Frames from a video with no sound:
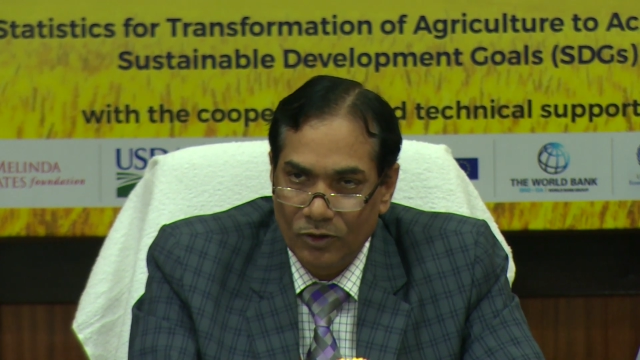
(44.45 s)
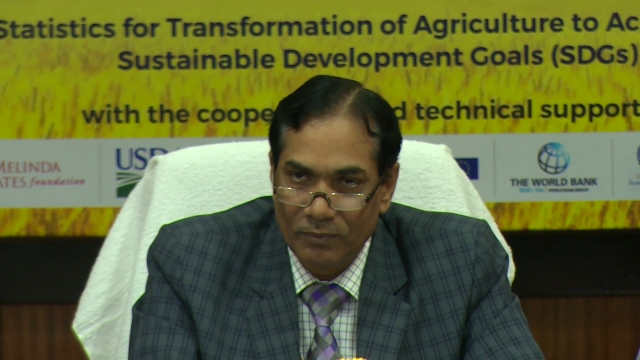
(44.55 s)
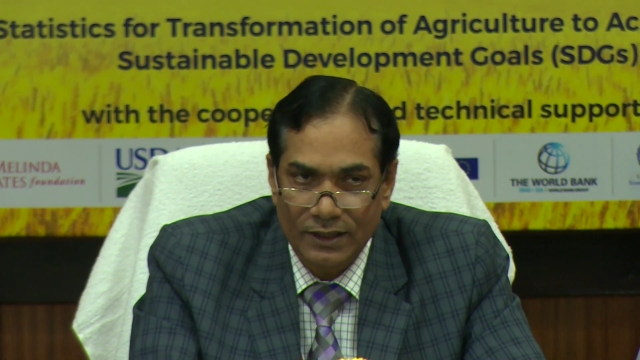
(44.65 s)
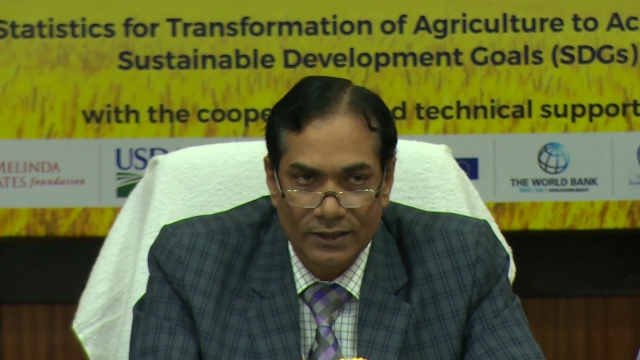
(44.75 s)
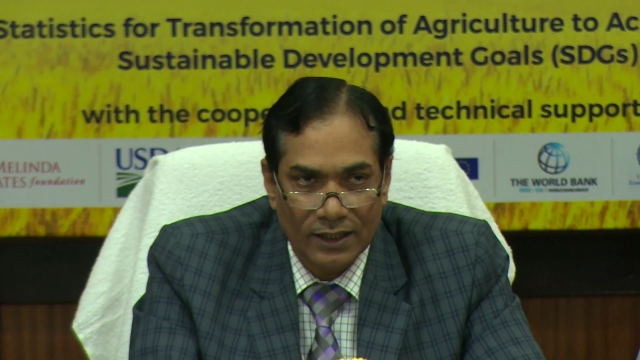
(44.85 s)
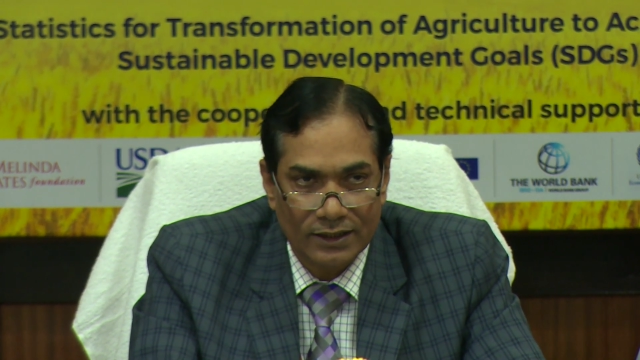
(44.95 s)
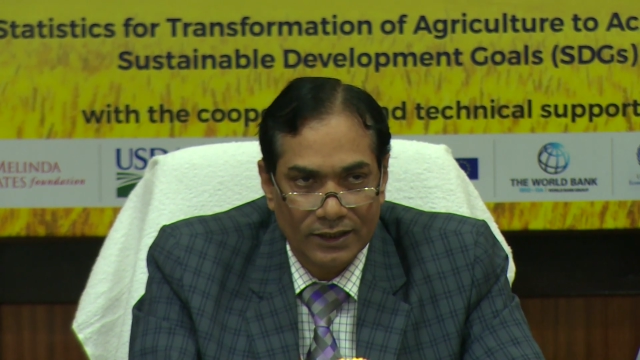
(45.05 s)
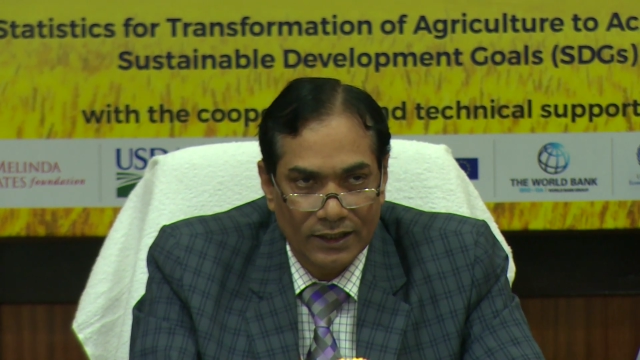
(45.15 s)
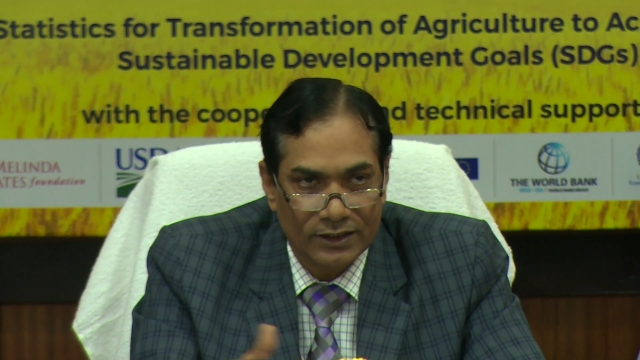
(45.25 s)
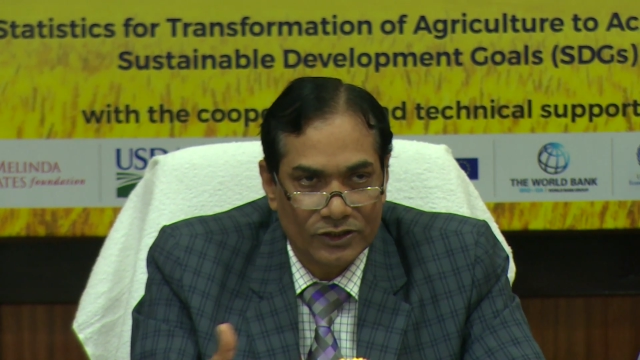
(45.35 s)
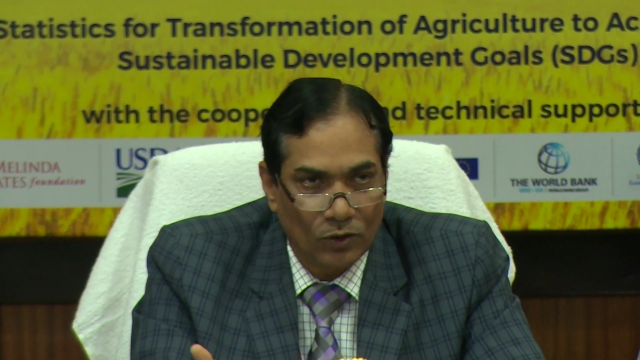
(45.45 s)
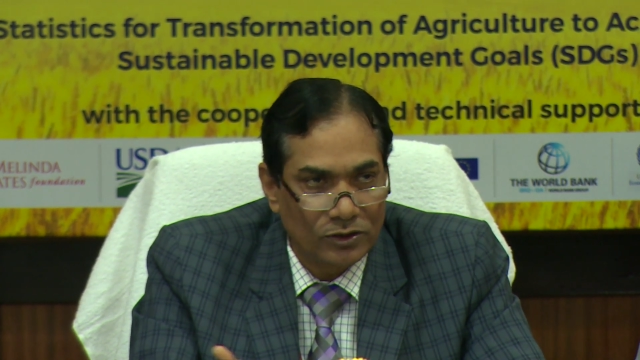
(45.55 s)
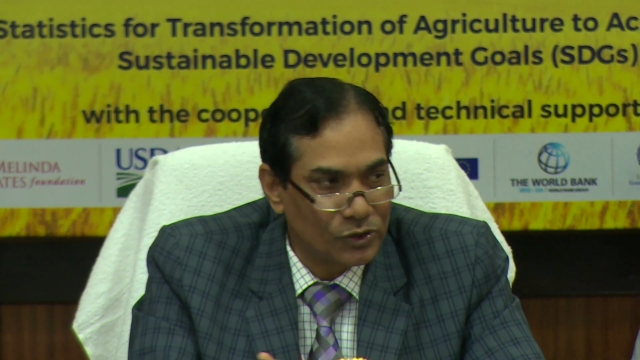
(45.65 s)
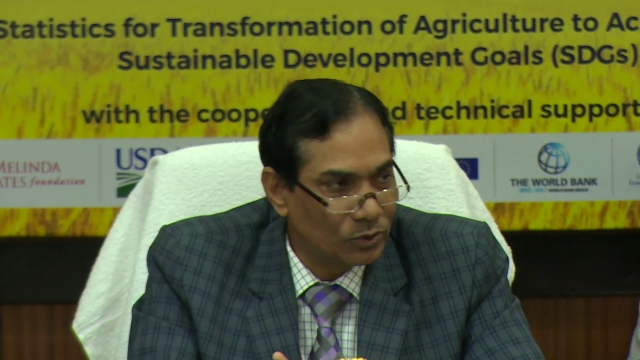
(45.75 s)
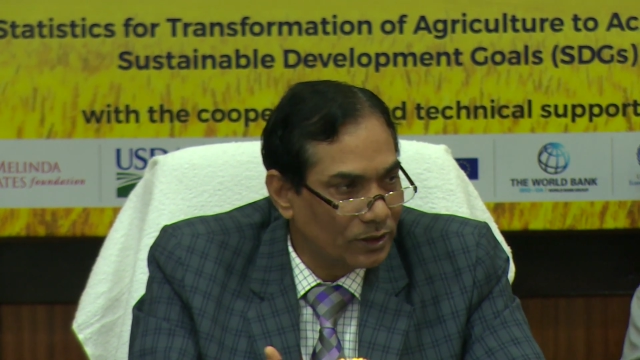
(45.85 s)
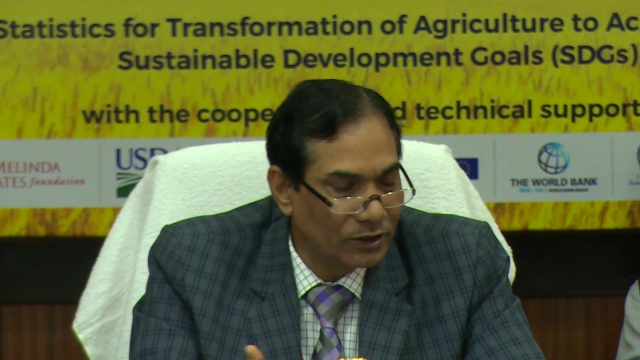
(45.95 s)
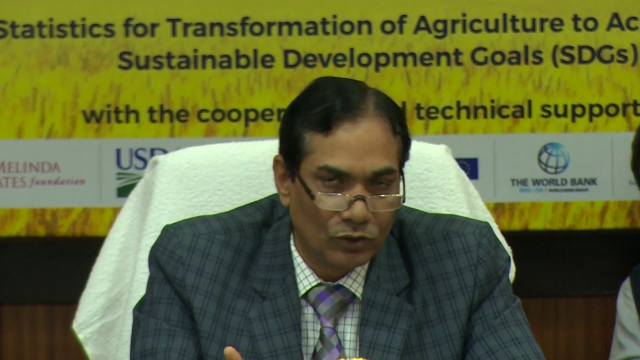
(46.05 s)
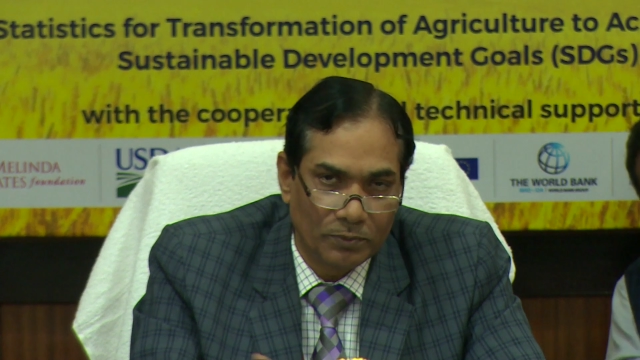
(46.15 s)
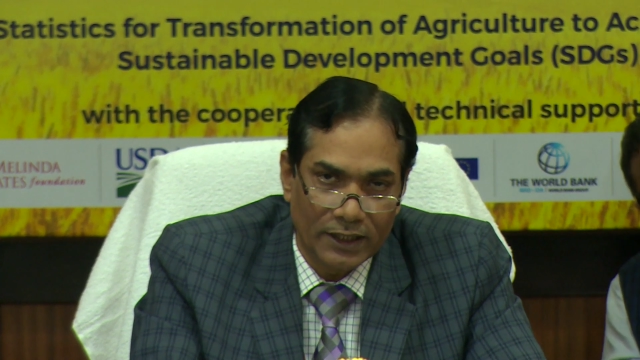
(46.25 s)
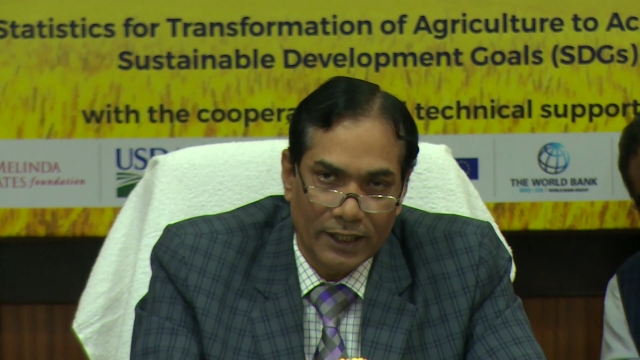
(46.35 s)
moment that he is also the, he
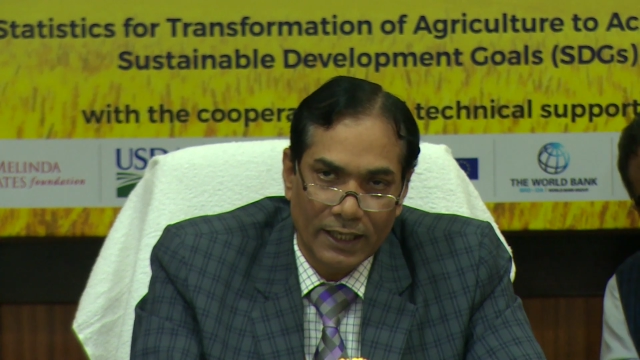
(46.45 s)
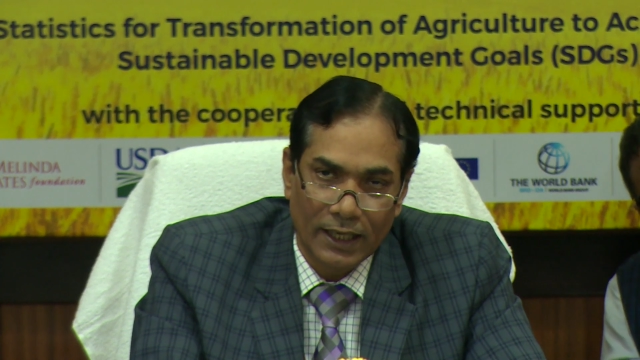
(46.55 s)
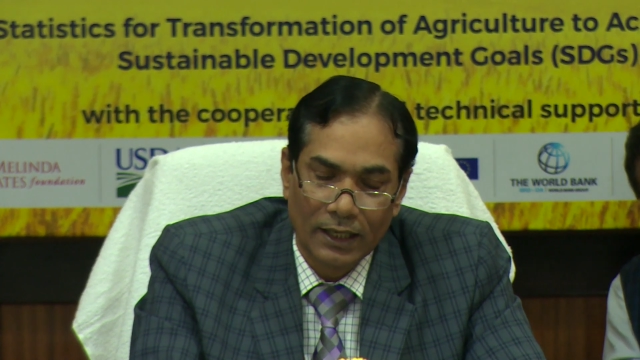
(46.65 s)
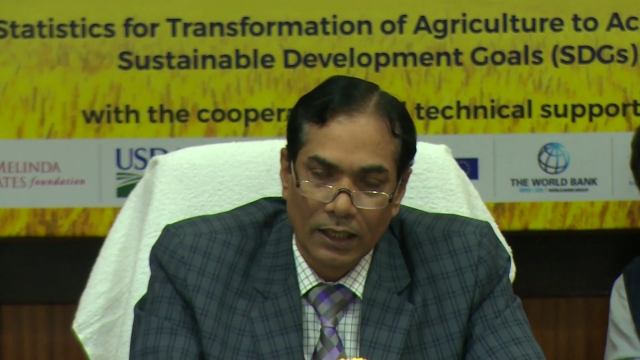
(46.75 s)
would be there